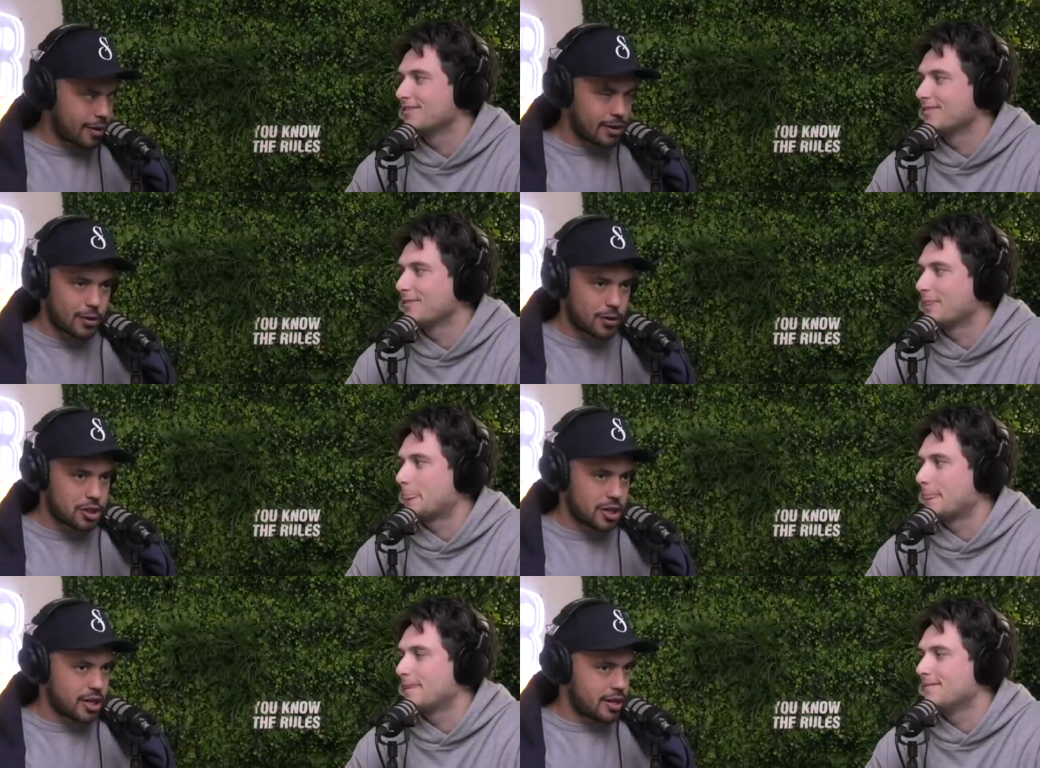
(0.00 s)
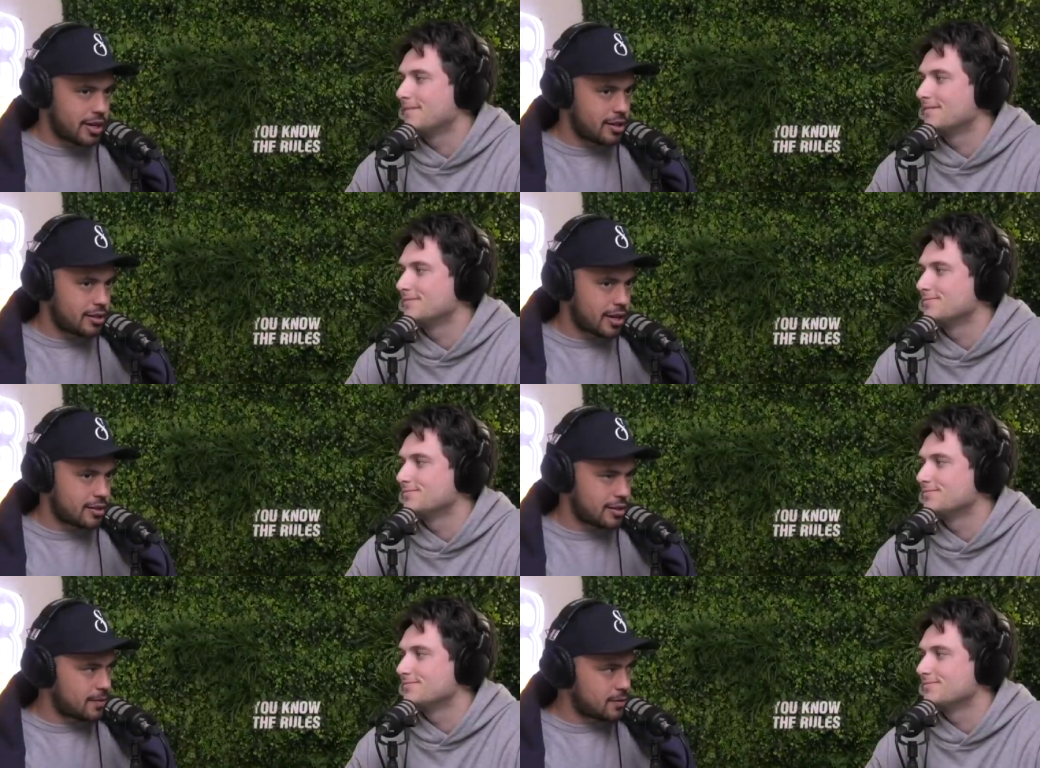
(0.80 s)
Speaker 1: fucking a lot of shit, and that,
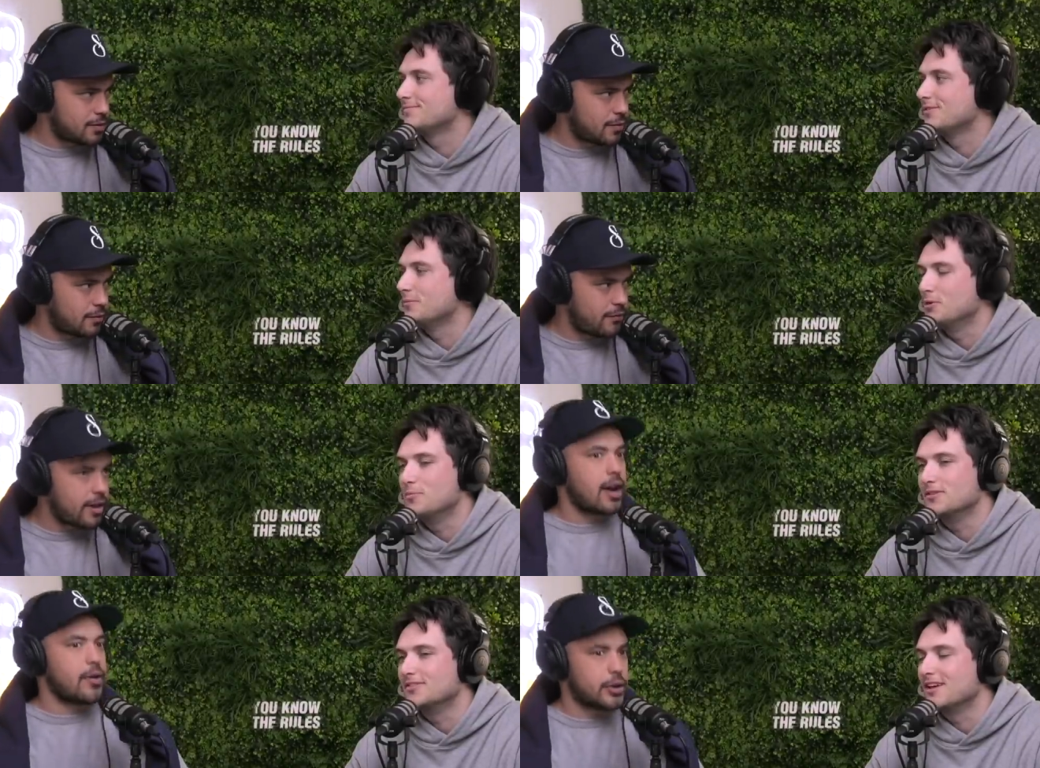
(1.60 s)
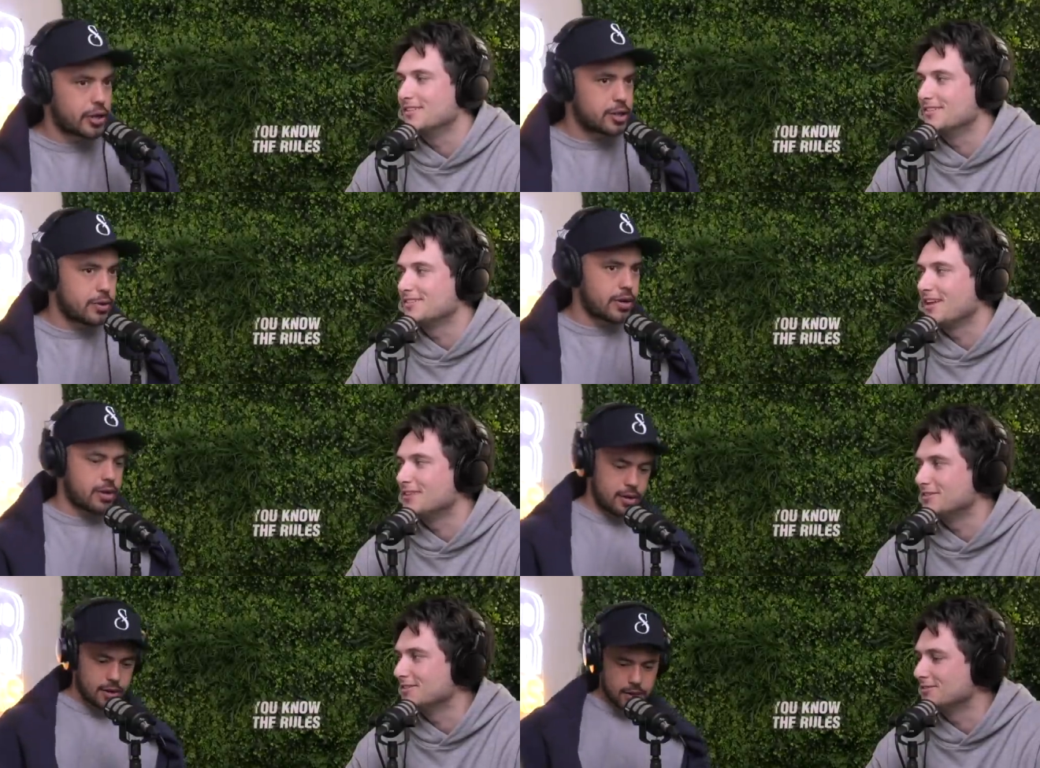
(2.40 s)
that stuff's The blueprint very stands, transparent.
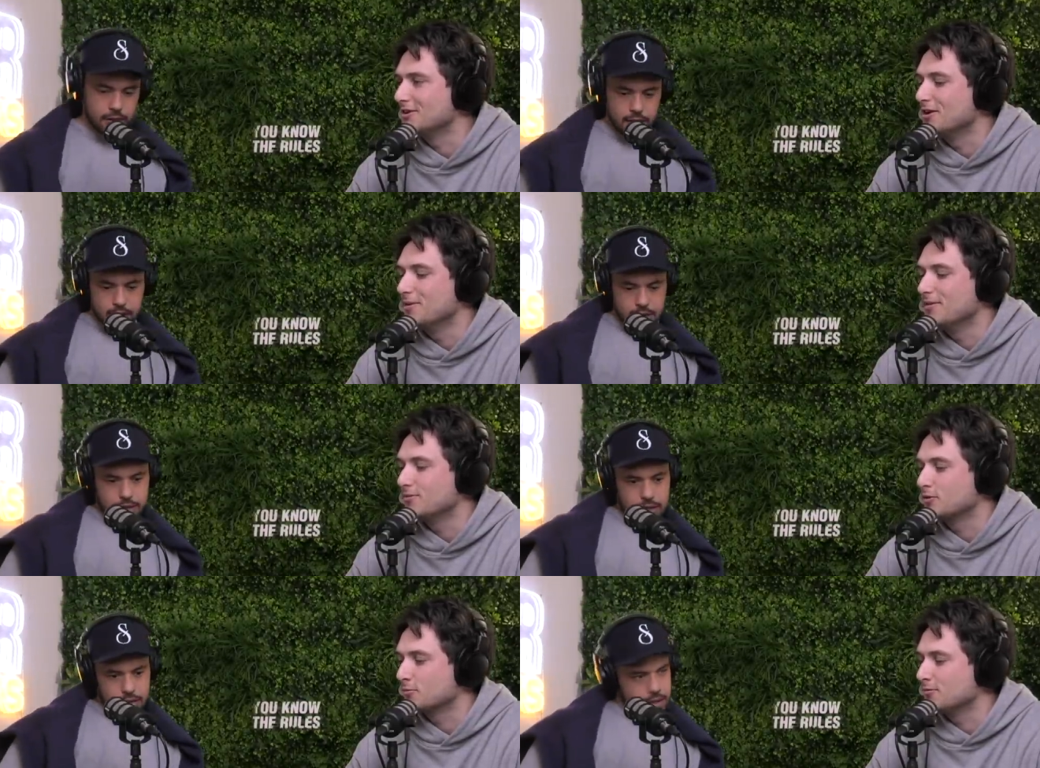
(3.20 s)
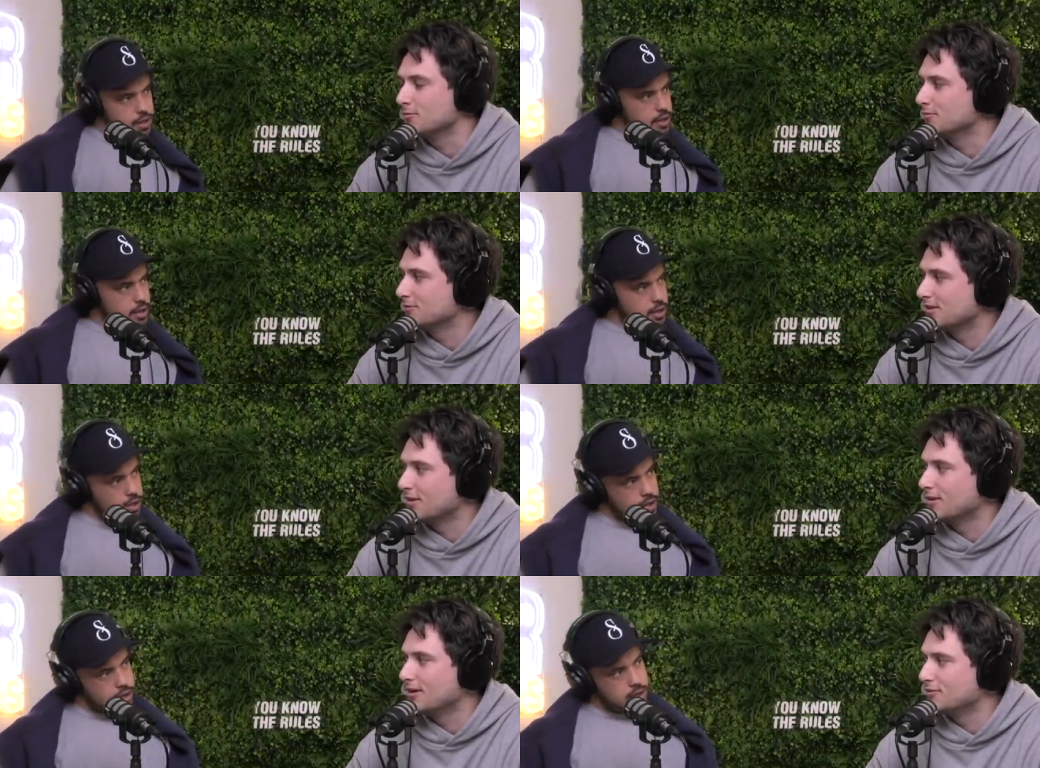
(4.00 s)
Speaker 2: stands the test of time, man. That took me from
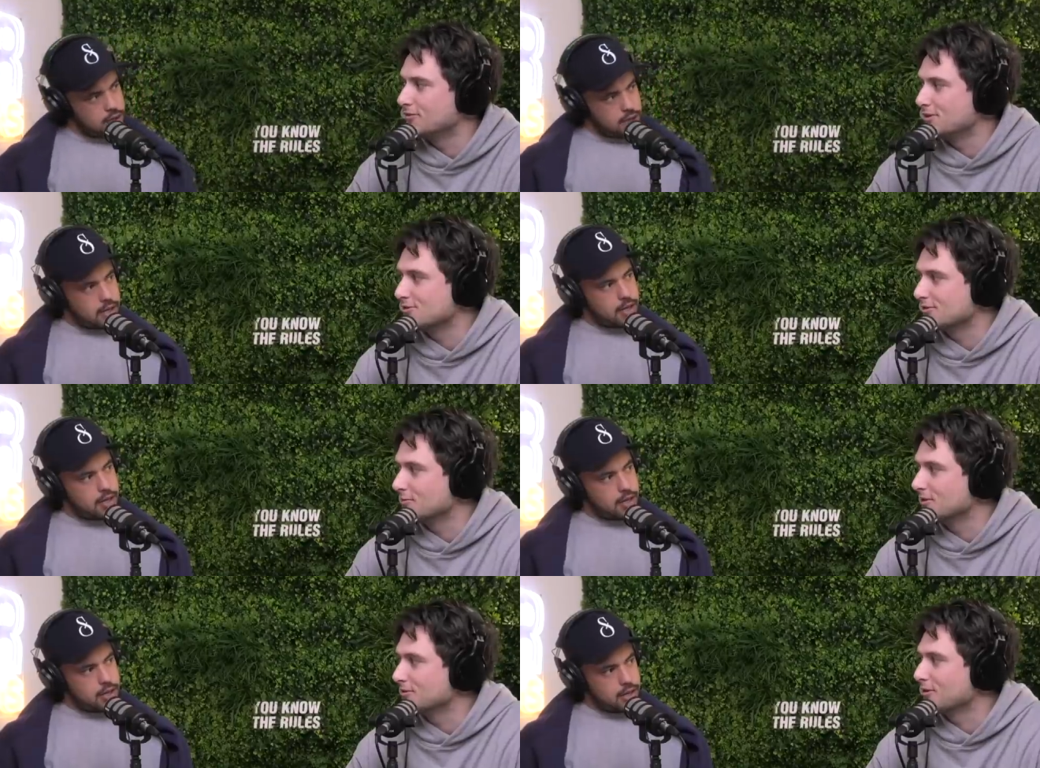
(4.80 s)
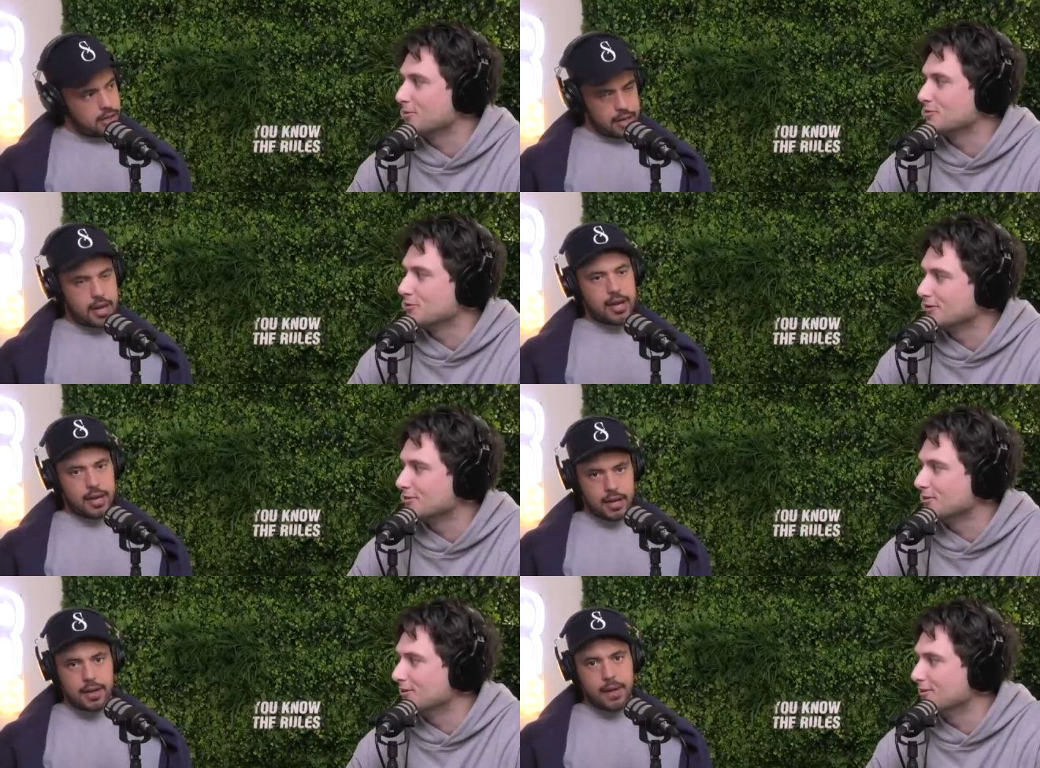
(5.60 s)
selling 11 t-shirts on my Instagram
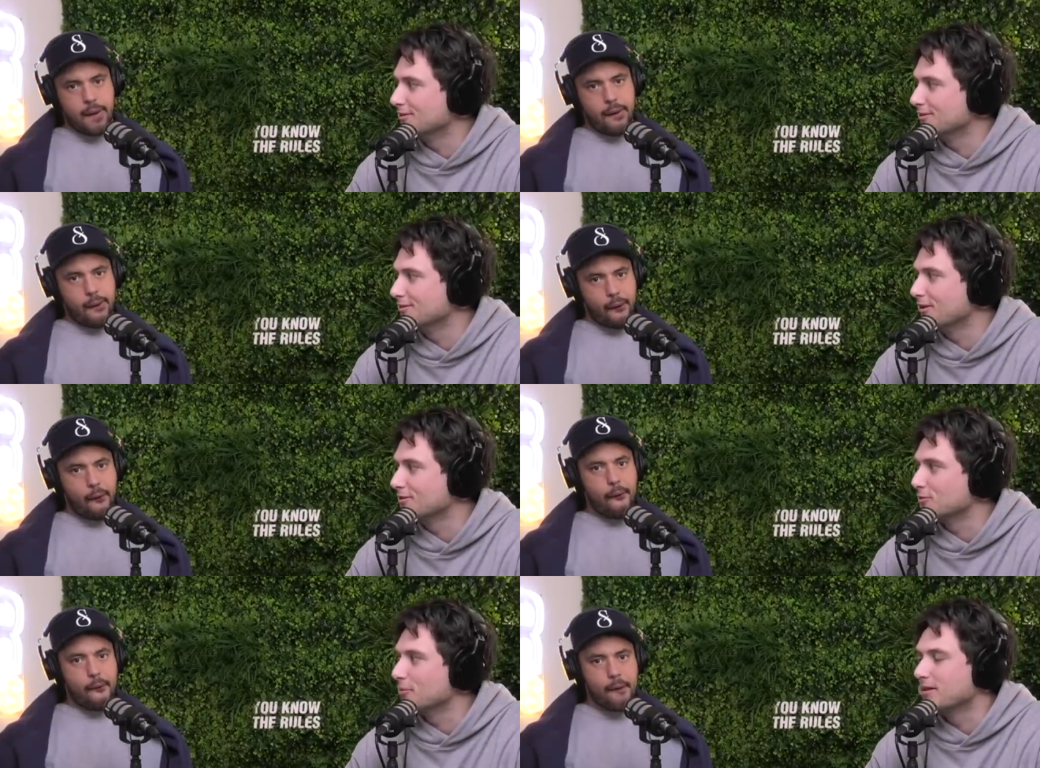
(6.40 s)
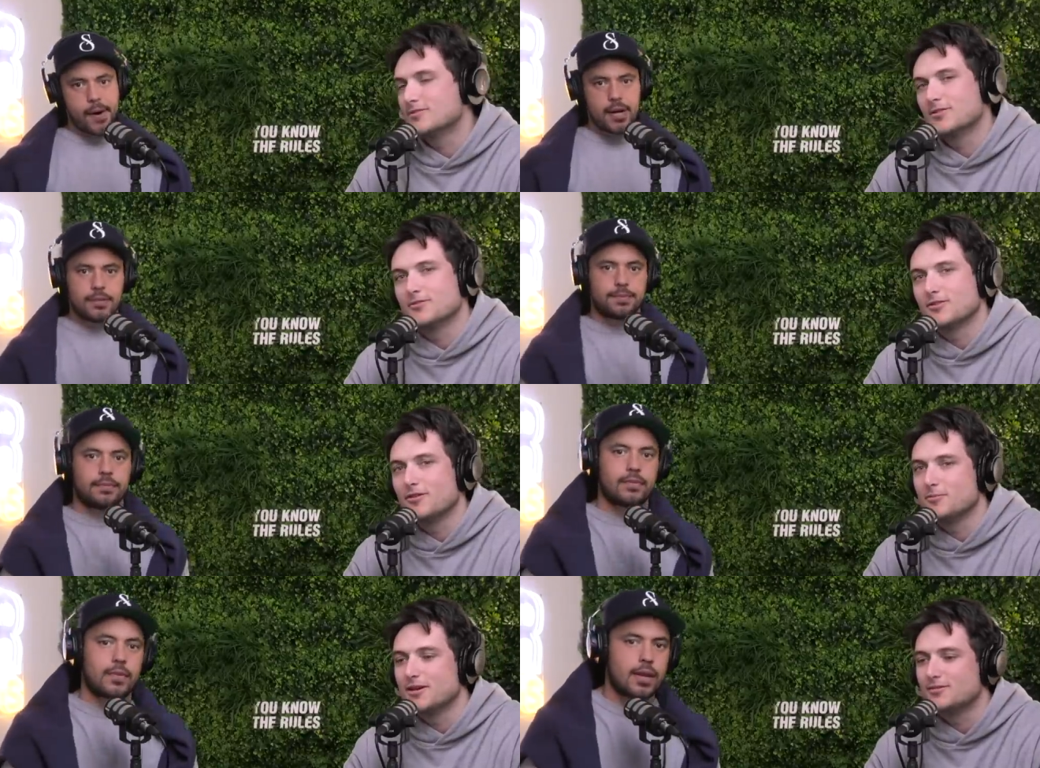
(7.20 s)
stories Yeah. to nice little Bunsen on the
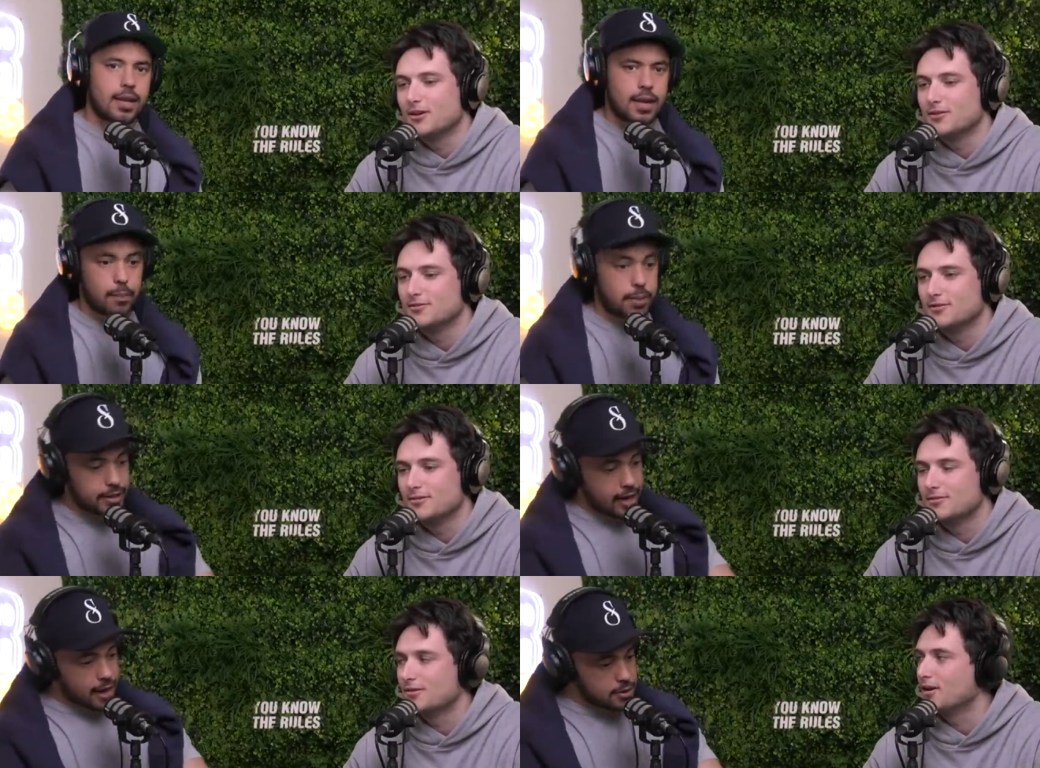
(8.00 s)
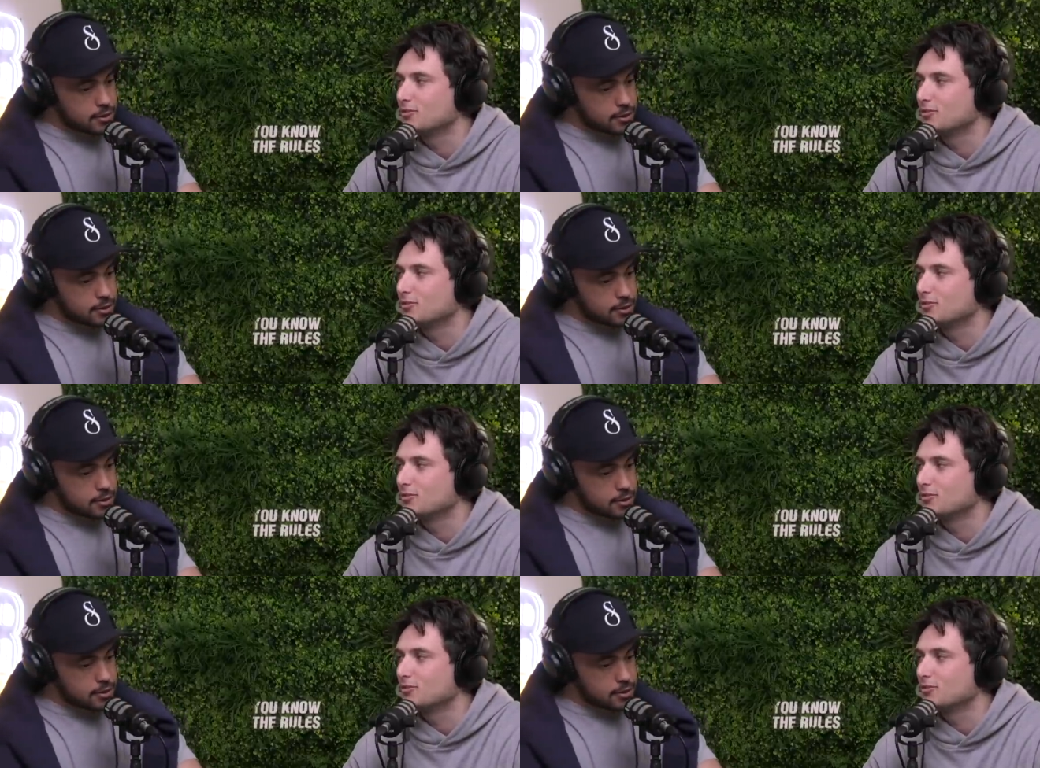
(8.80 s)
side for me. So But the